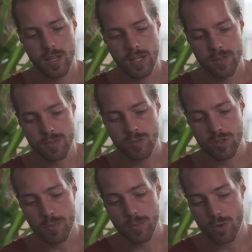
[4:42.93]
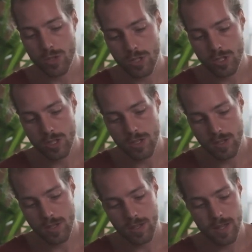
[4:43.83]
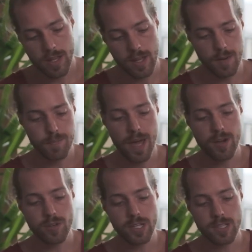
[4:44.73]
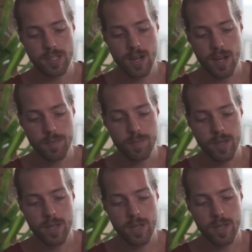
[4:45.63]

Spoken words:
gives you some more battery time.